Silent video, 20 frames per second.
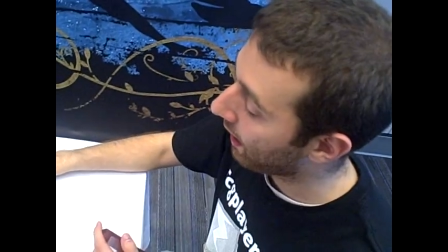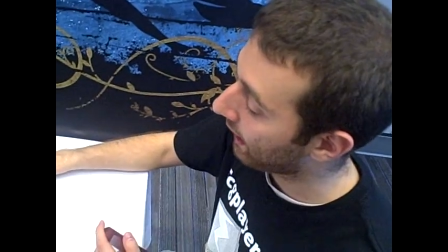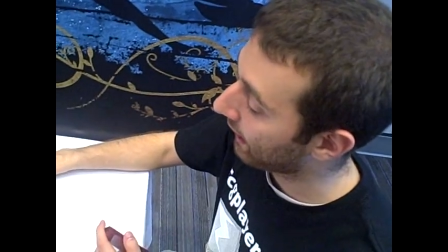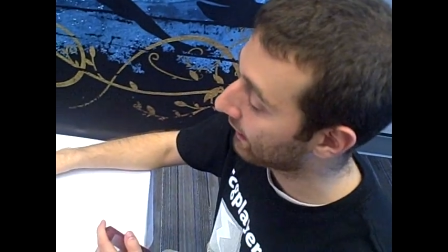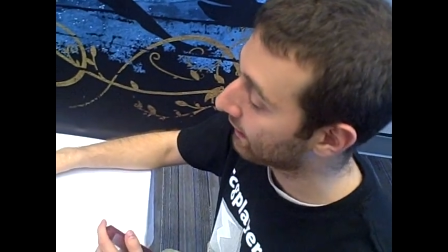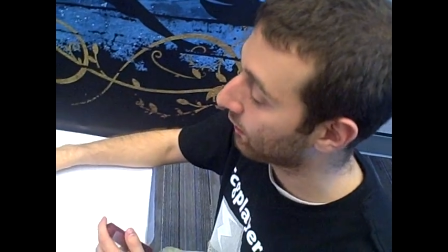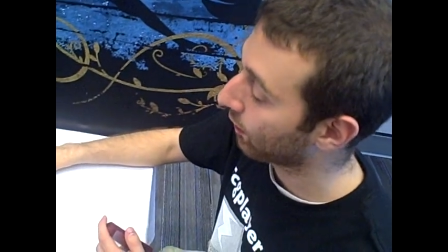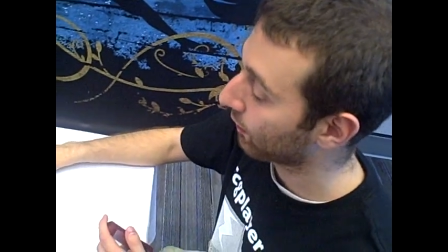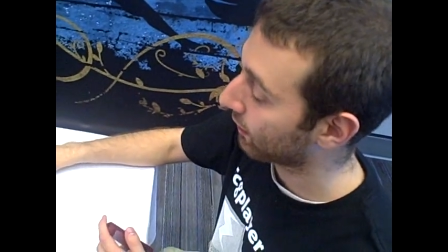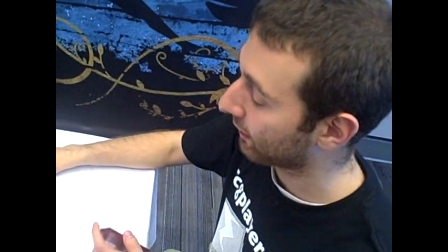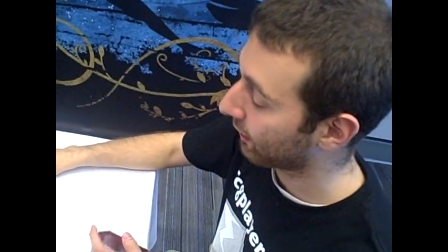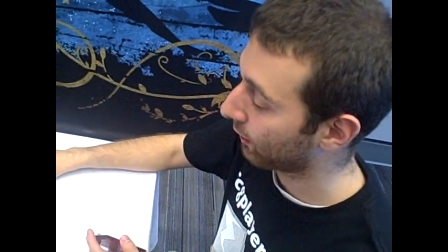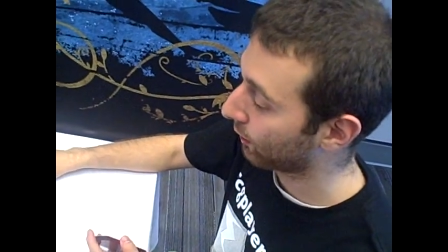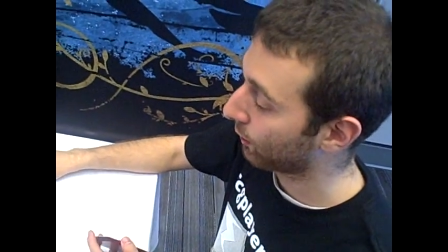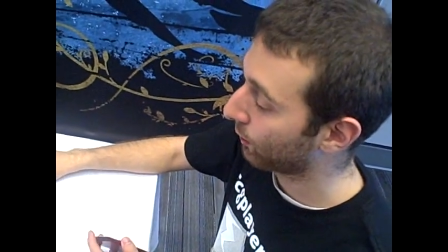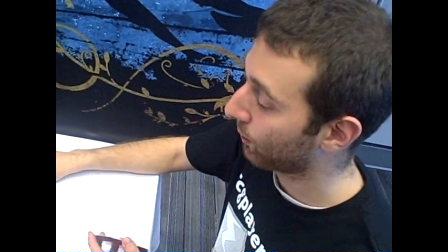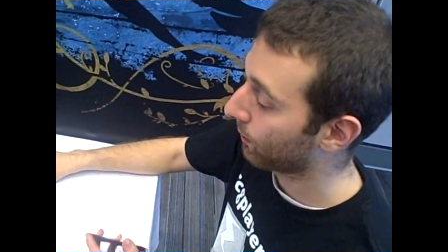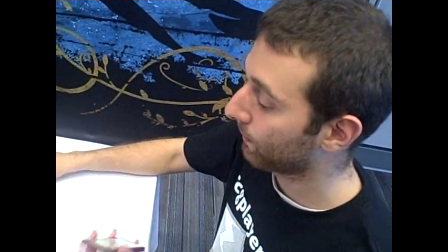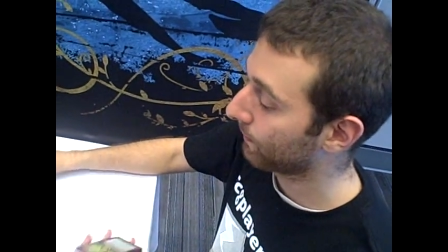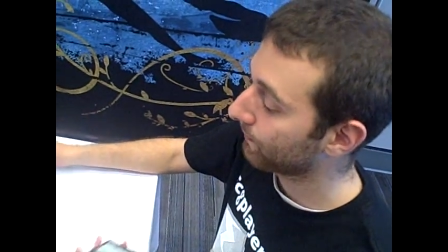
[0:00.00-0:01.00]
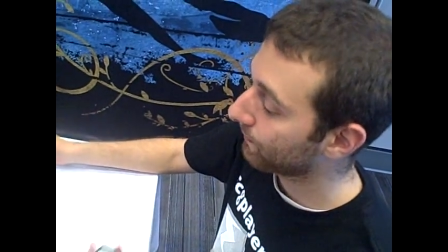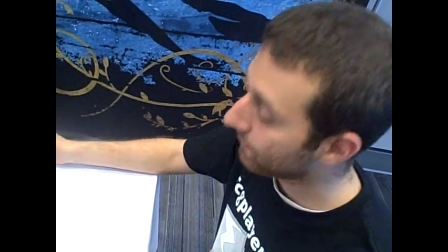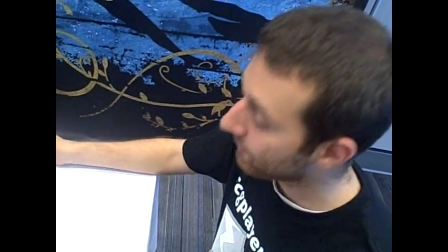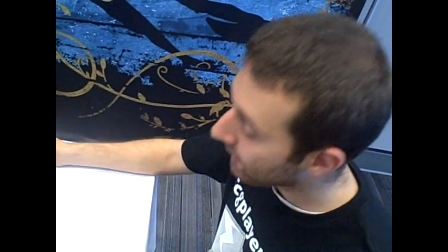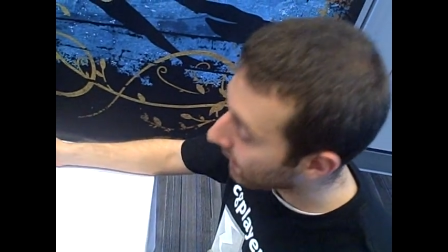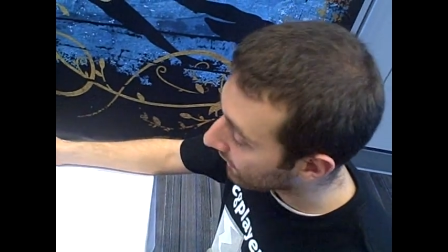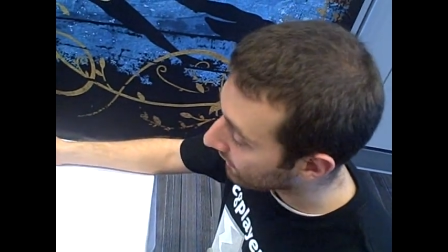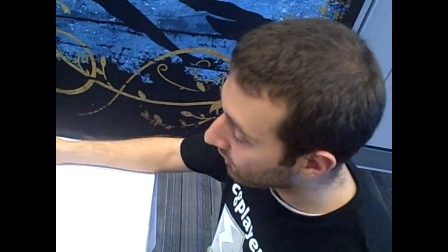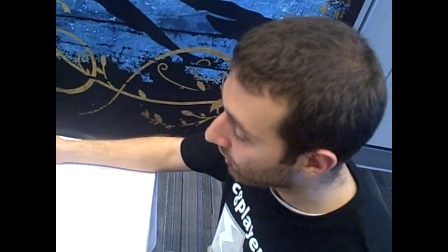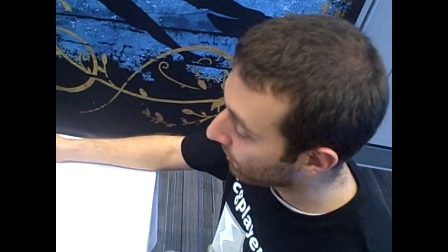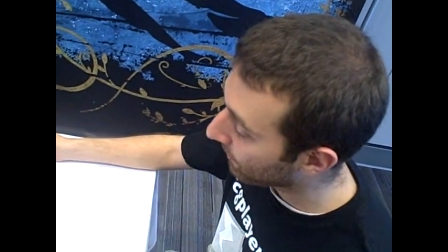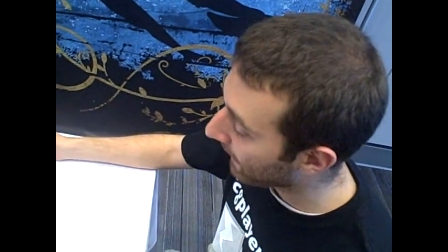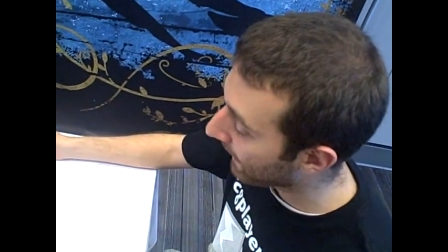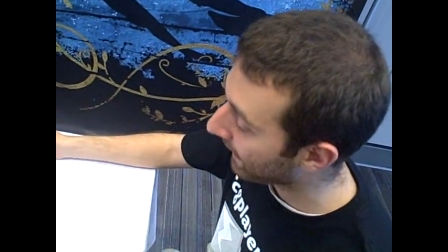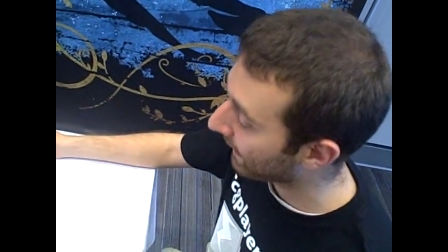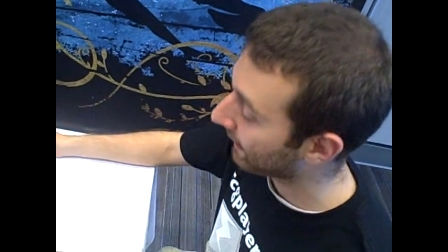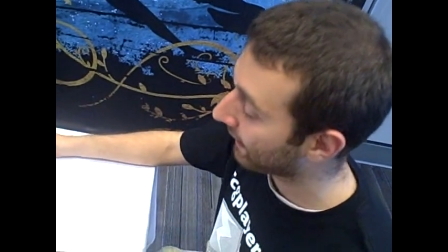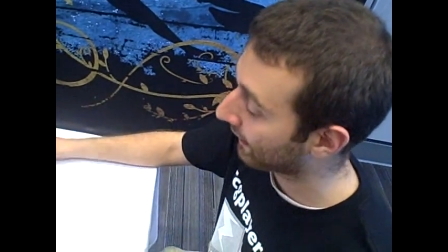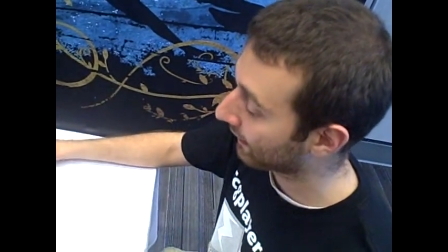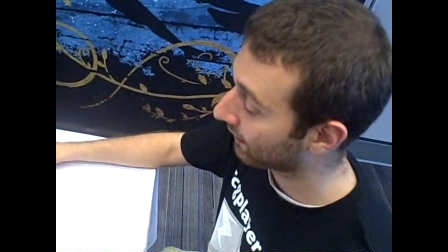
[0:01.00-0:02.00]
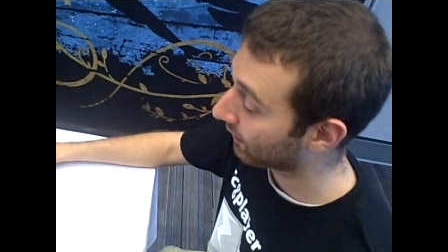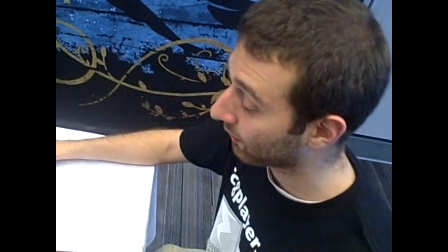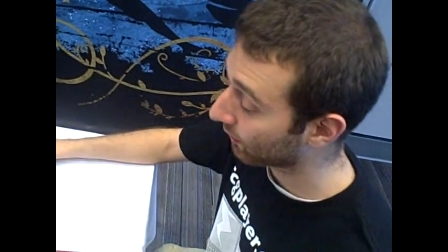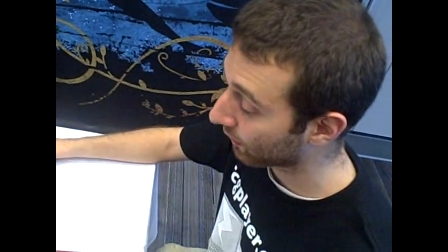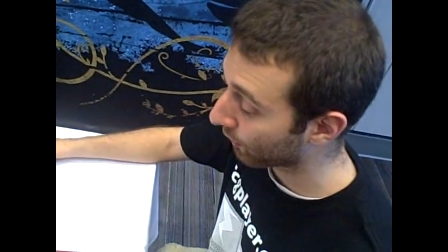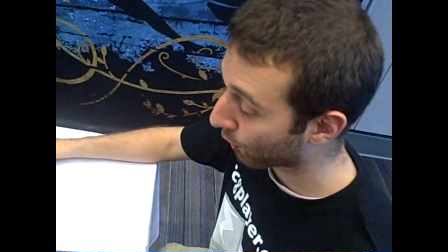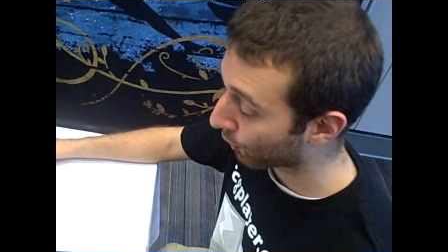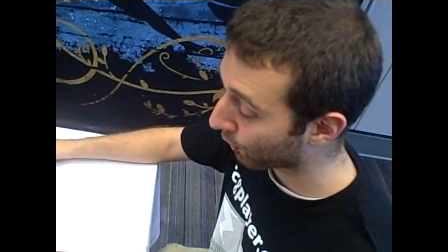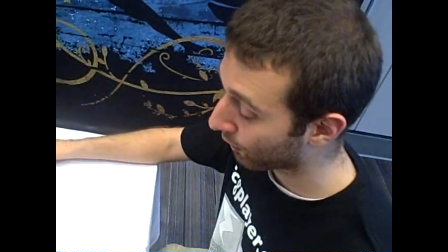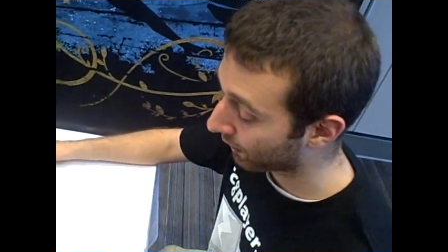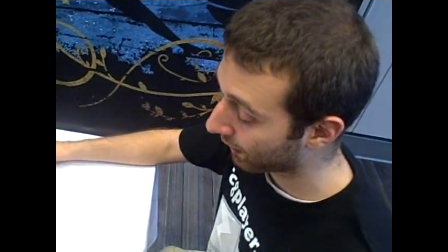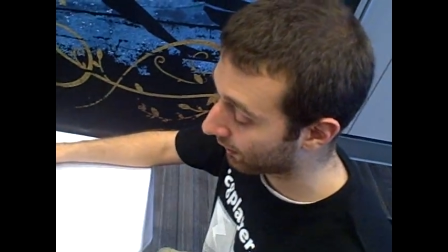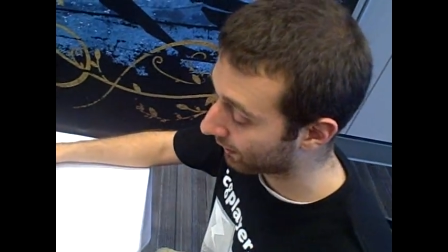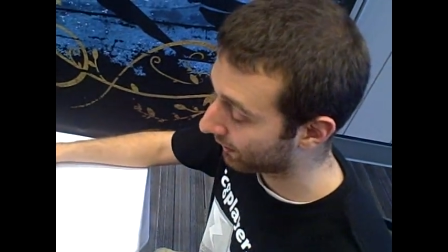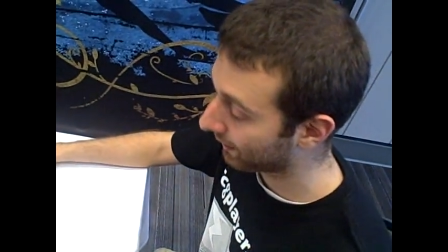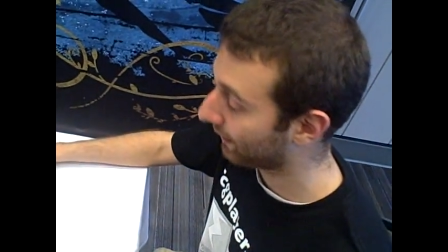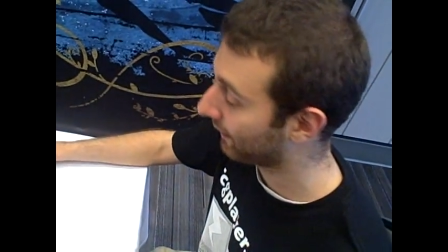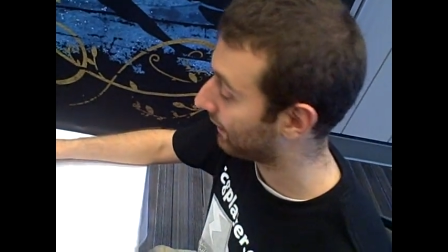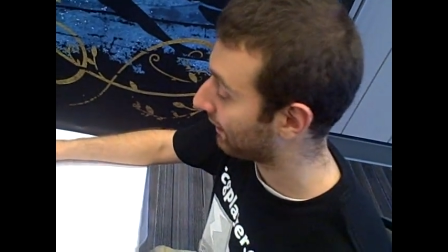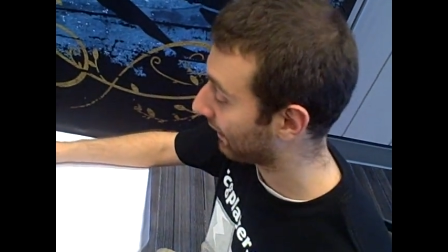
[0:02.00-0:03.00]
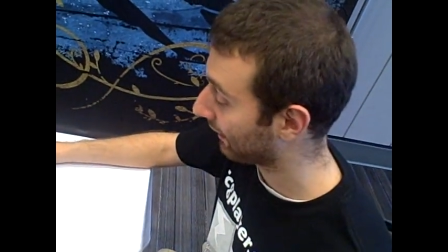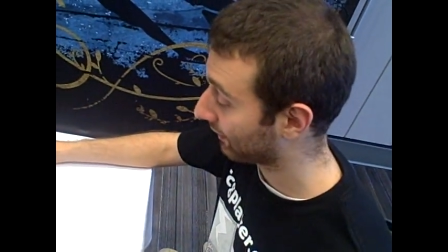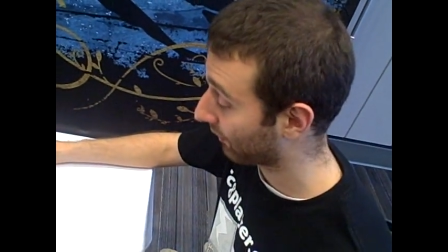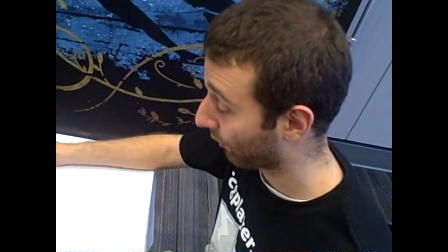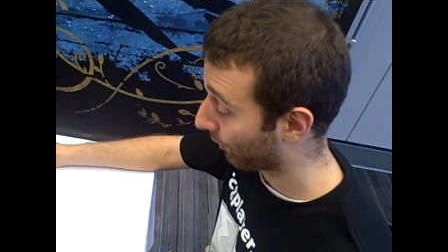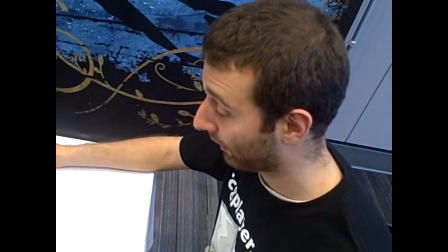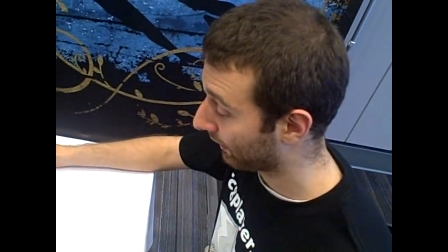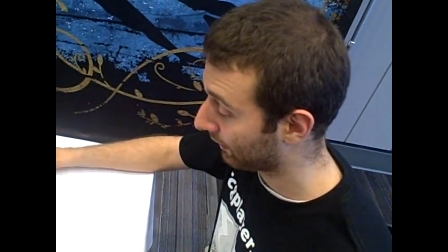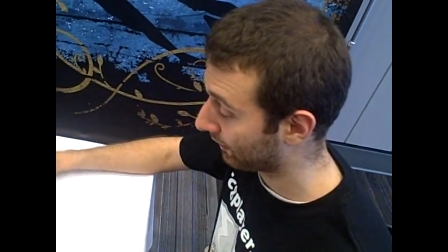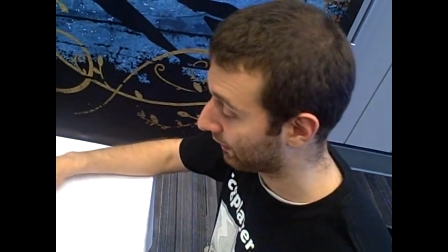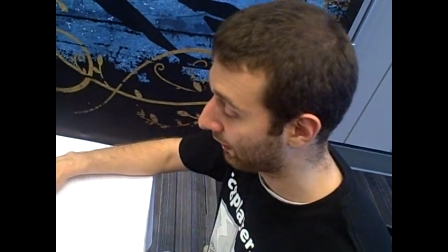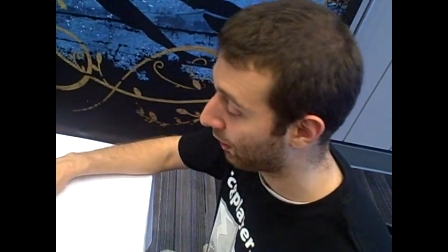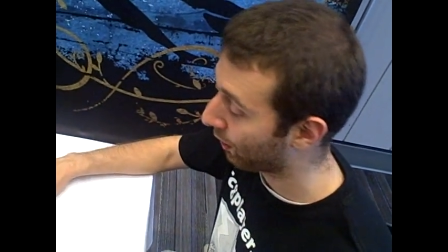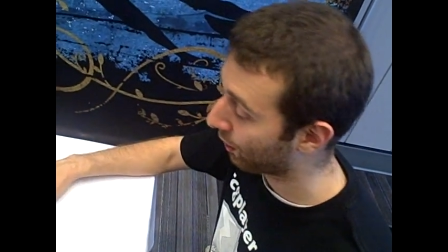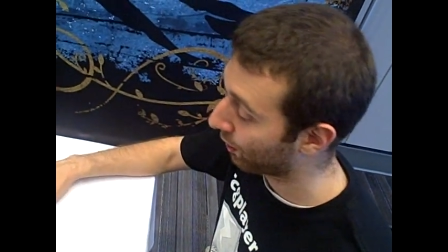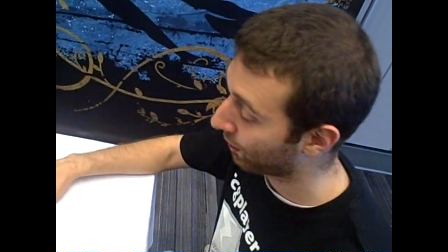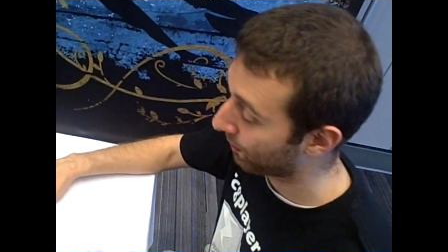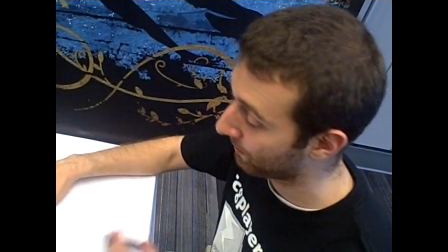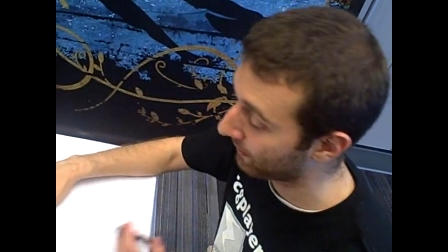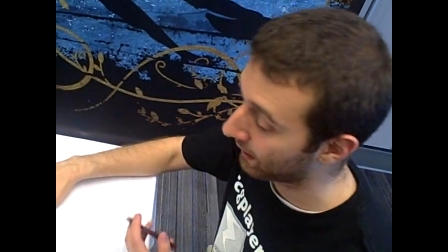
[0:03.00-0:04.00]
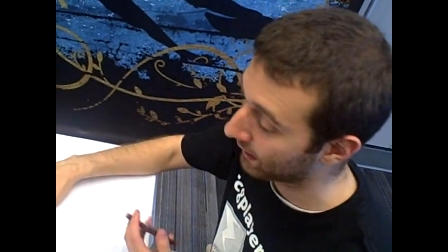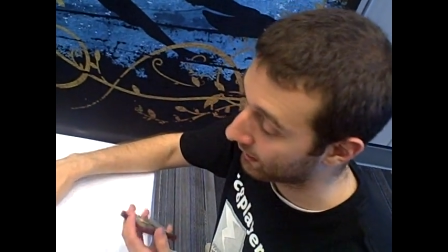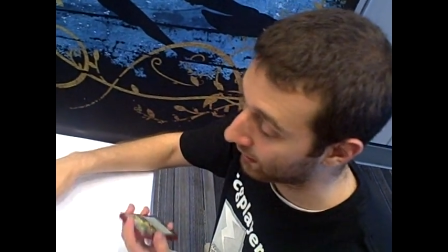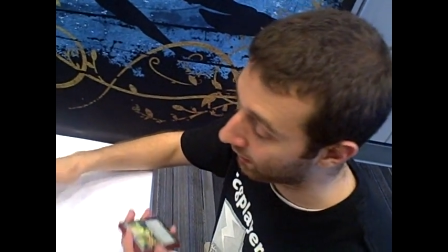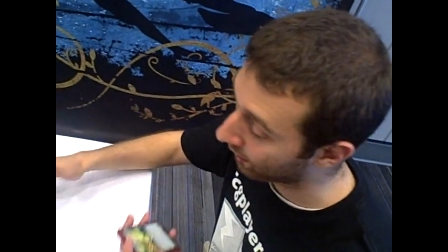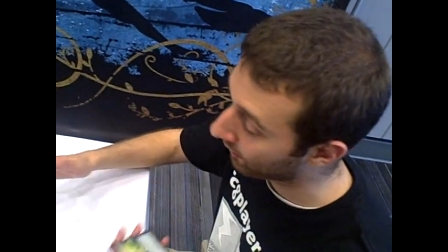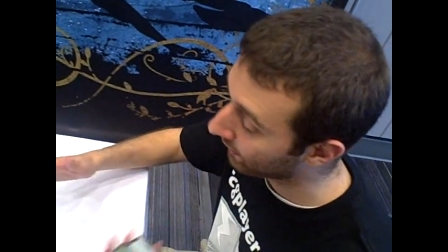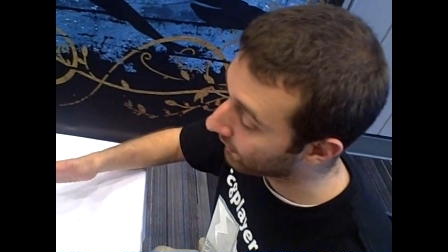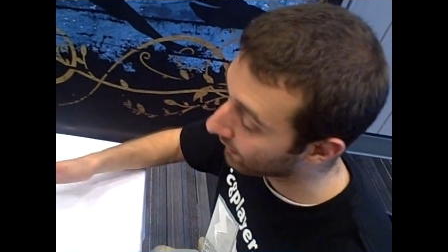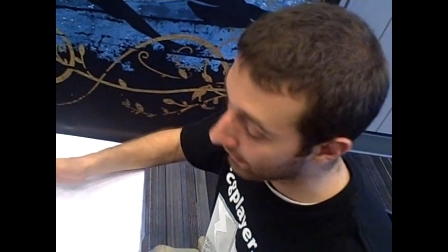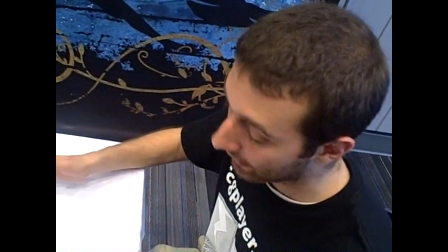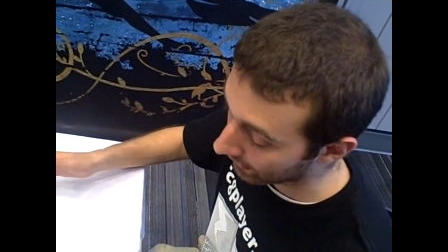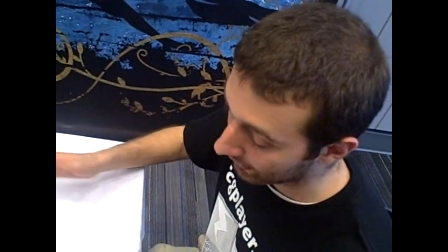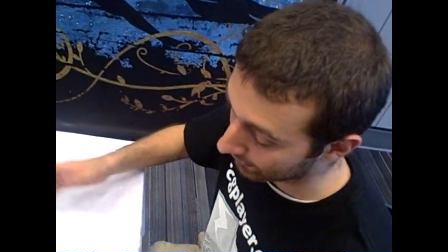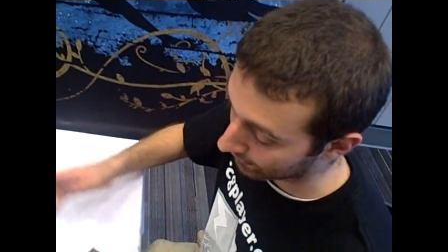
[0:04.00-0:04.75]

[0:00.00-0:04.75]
It's also not too bad against Lurin. It's not the greatest card, but it can